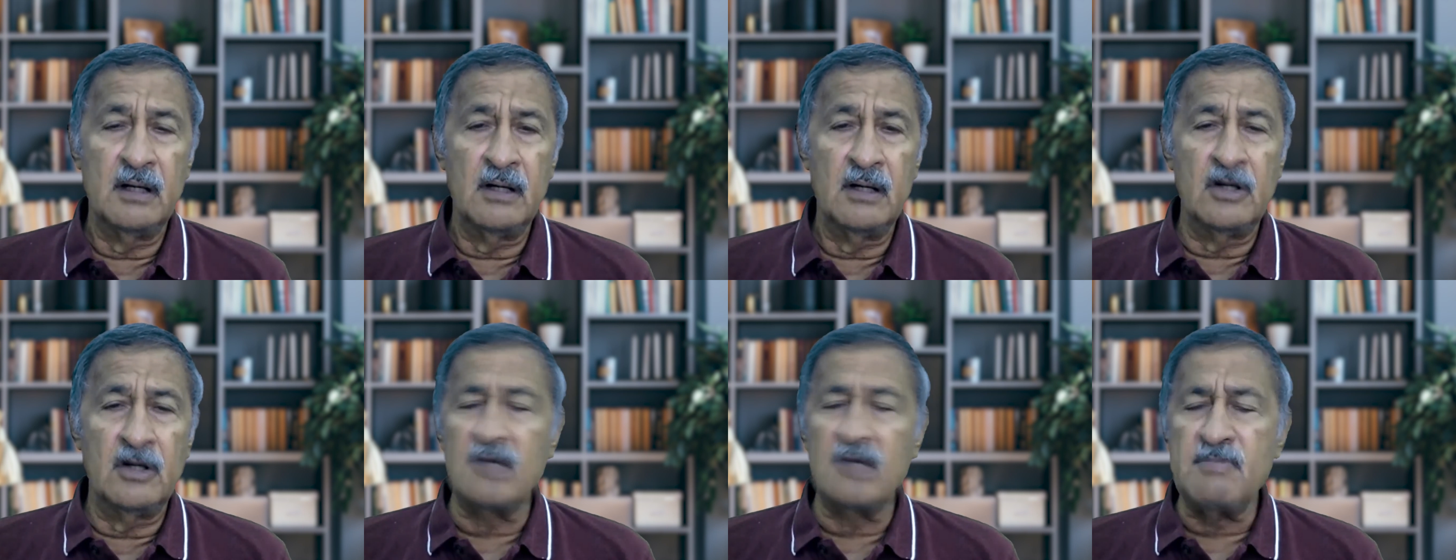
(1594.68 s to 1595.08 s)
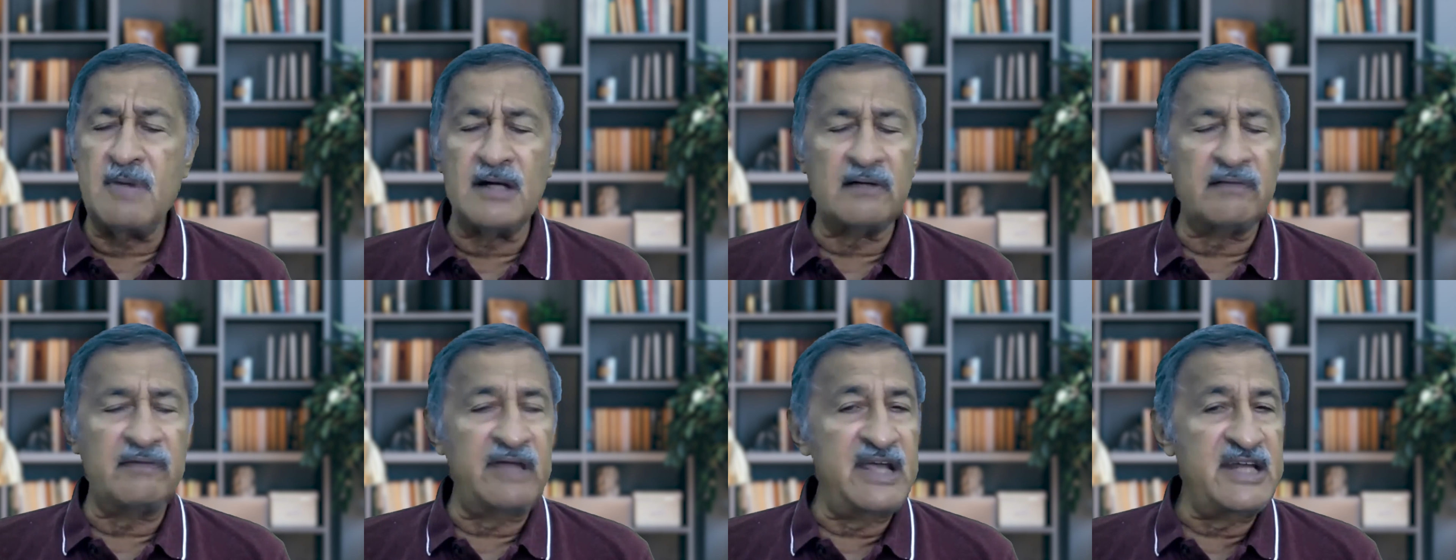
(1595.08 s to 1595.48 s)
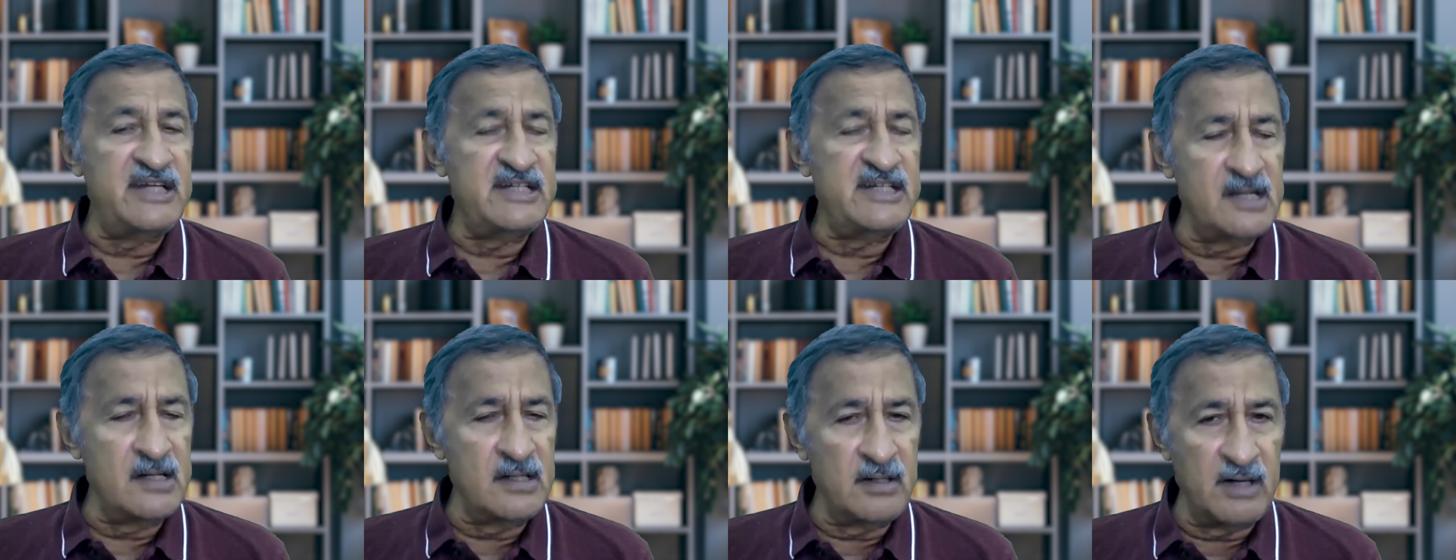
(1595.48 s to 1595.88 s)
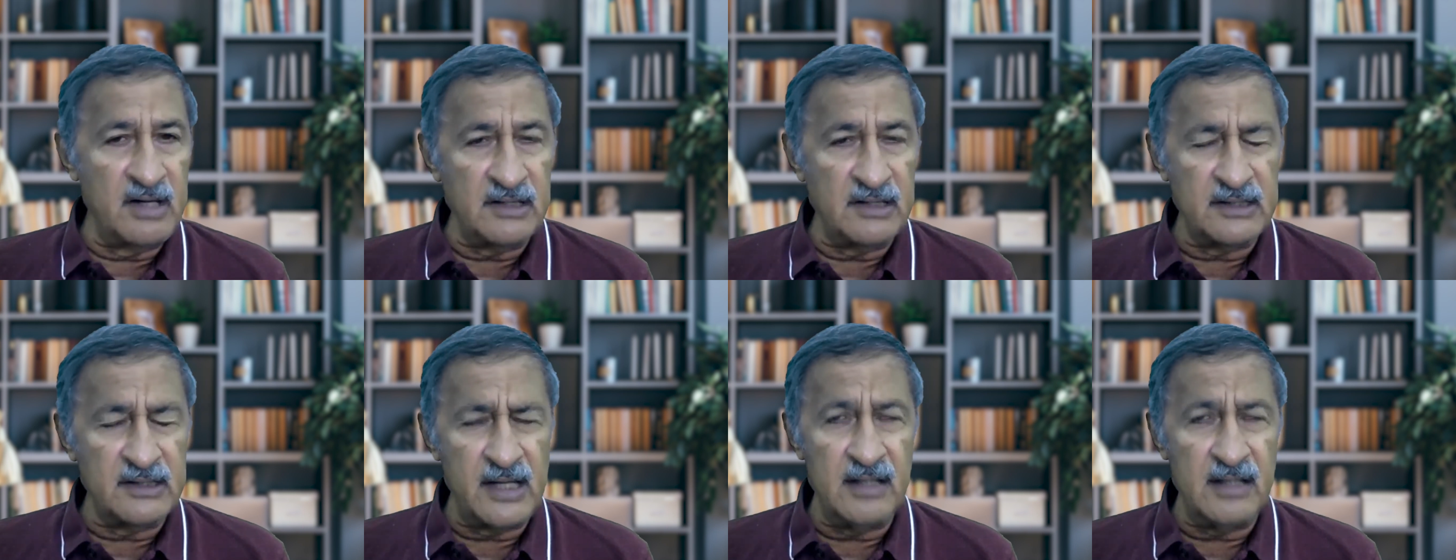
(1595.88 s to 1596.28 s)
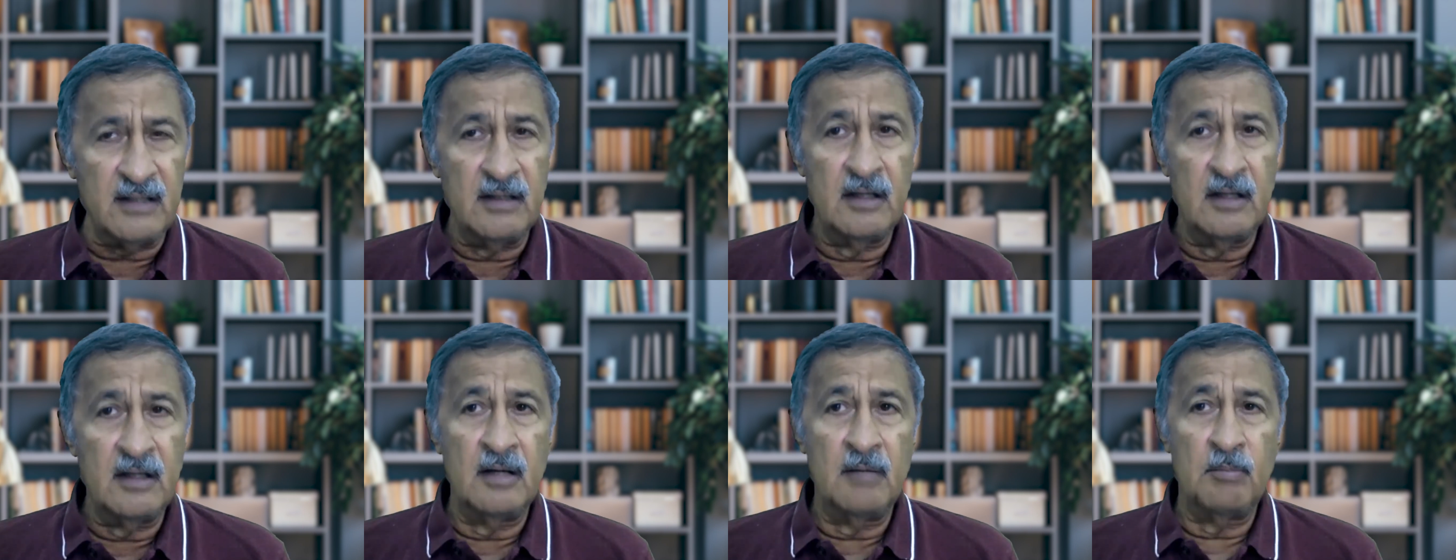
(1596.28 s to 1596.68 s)
not a matter of eating and
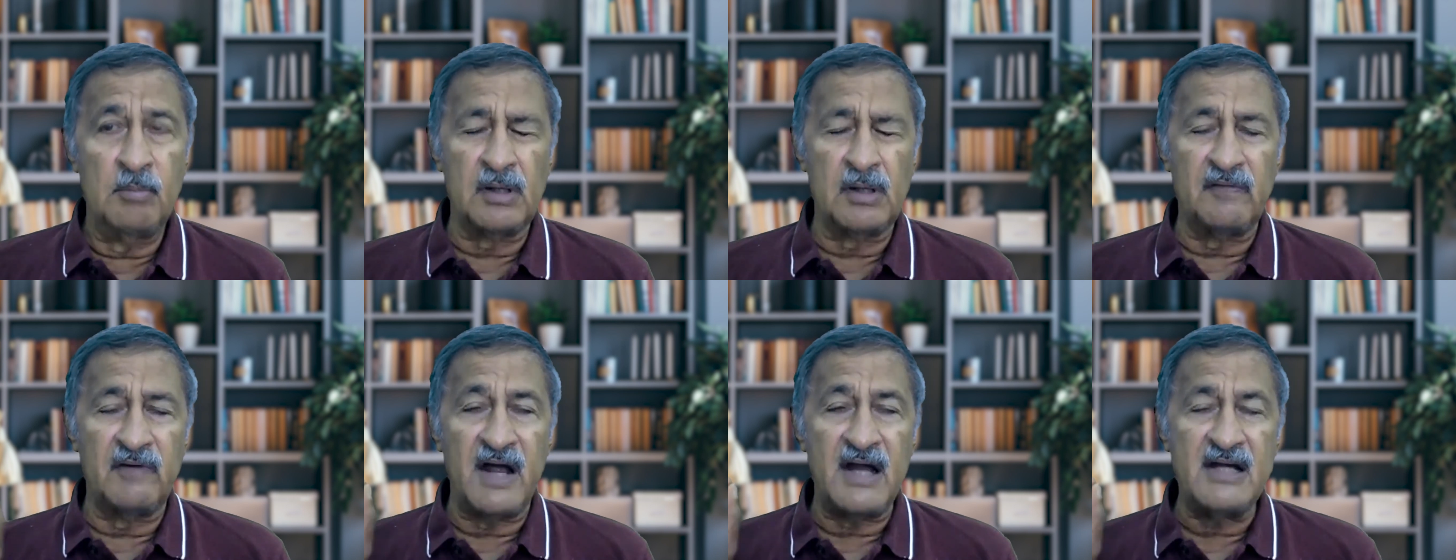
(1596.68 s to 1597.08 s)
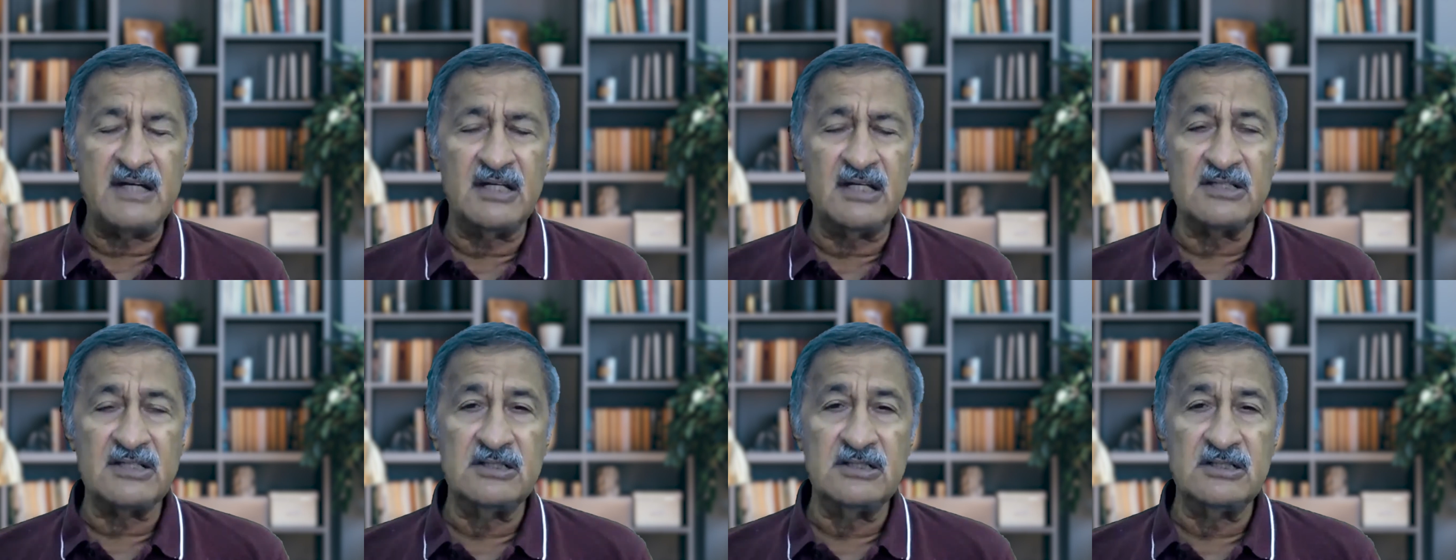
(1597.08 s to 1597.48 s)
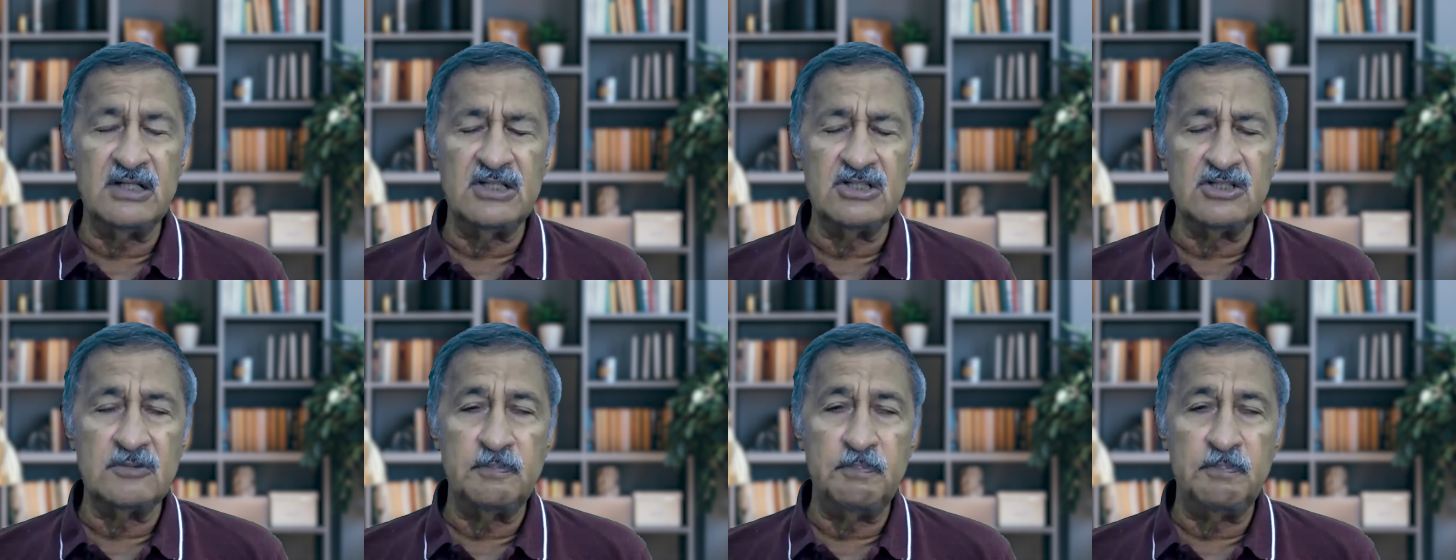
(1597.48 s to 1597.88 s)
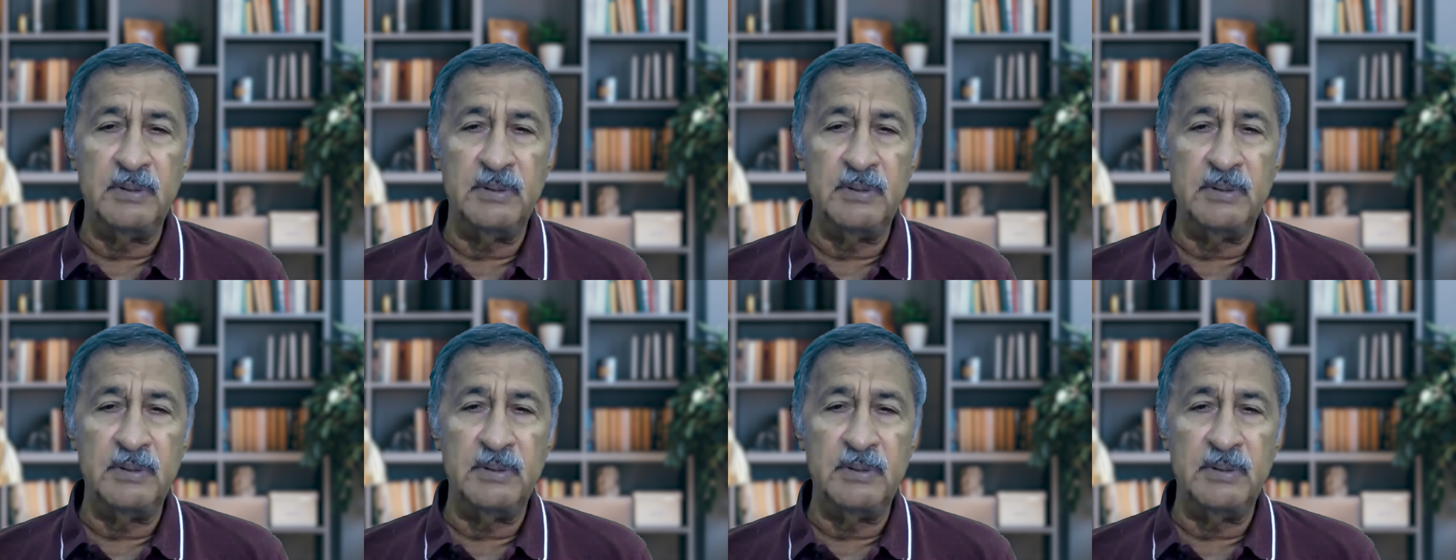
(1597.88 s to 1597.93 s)
drinking, but of righteousness,